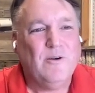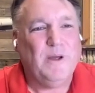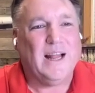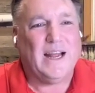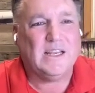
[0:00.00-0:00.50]

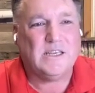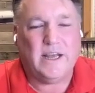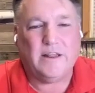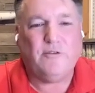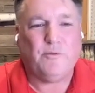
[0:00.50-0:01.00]
We like to
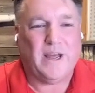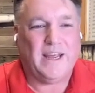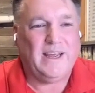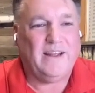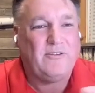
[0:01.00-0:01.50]
say it this
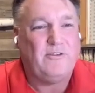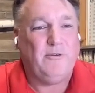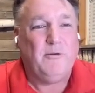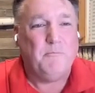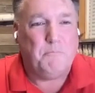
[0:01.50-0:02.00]
way it's
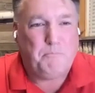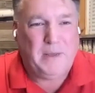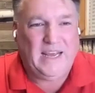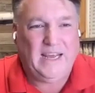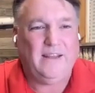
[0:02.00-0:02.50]
to
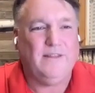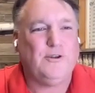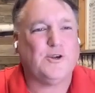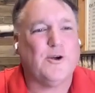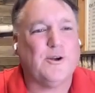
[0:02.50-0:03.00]
be the
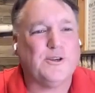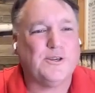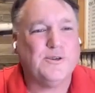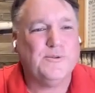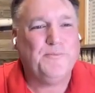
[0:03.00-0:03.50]

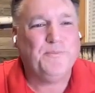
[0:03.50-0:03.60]
church.